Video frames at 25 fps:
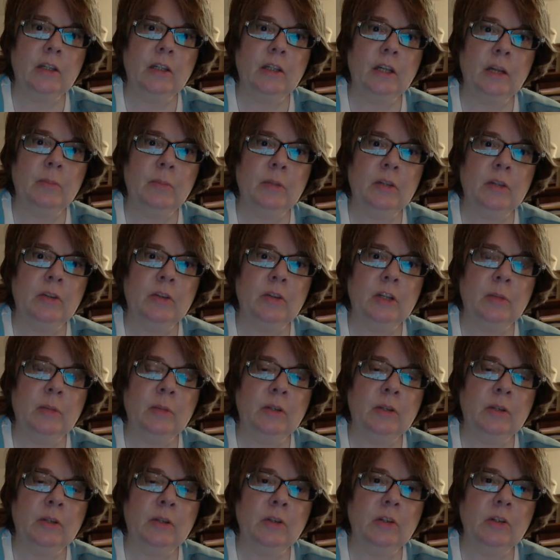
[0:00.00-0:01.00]
it makes it come
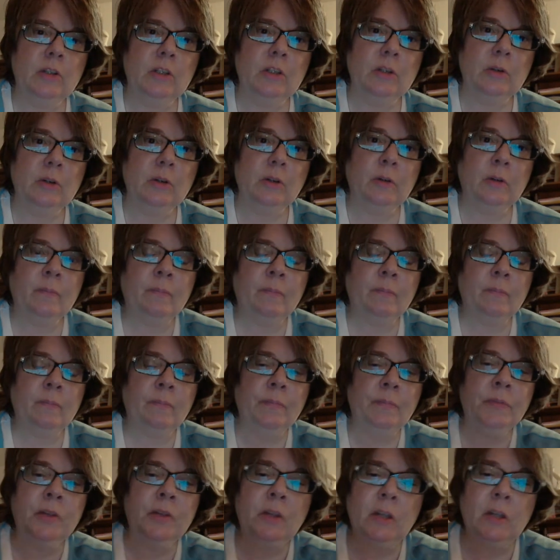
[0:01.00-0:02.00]
in clearer.
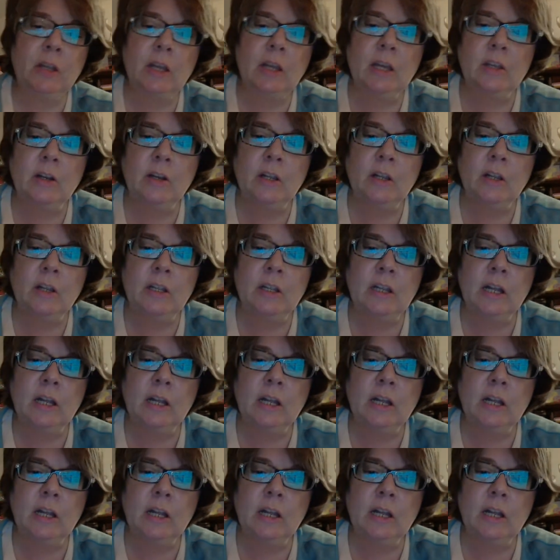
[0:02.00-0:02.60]
And I